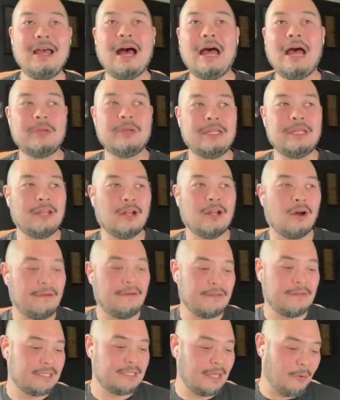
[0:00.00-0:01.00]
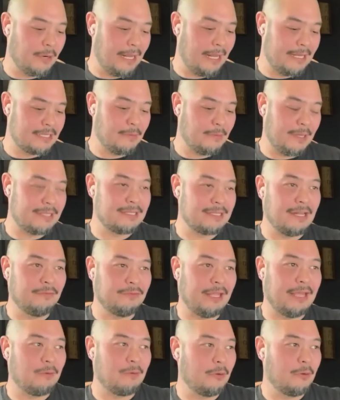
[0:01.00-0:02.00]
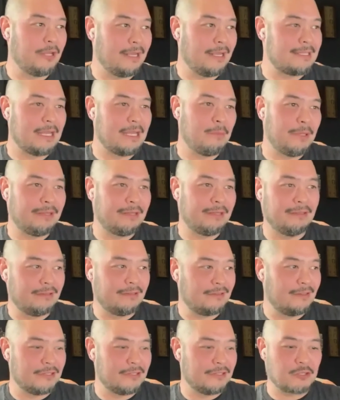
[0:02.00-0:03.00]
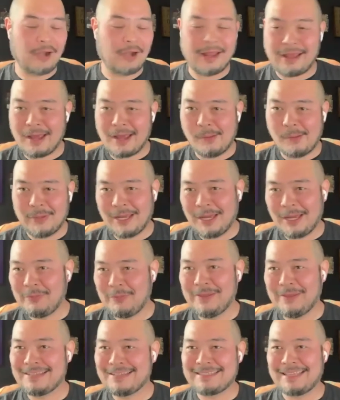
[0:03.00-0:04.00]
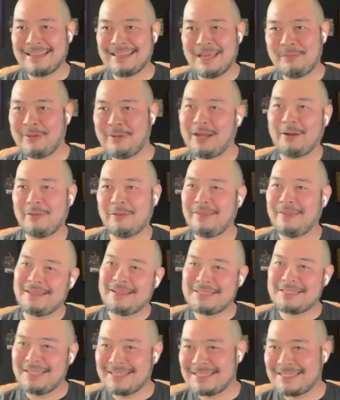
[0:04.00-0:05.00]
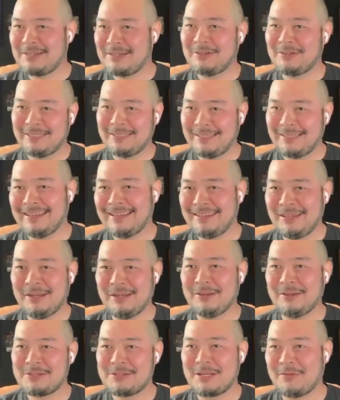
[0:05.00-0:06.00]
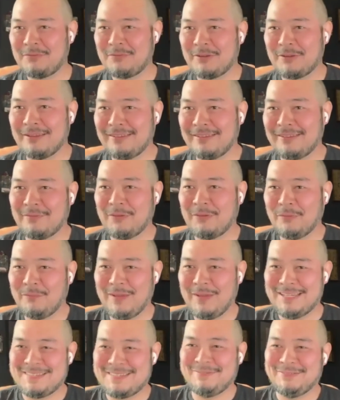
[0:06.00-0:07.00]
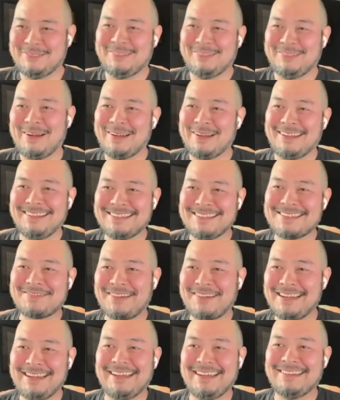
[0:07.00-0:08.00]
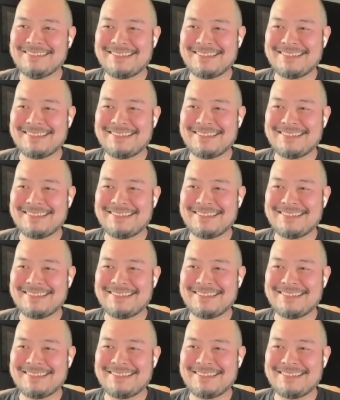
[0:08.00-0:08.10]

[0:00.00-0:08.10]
I mean, obviously I want to ask about stuff like what do you guys think about the strike coming up and things like that, but I don't think that's necessarily like, stuff for the film festival audience right now.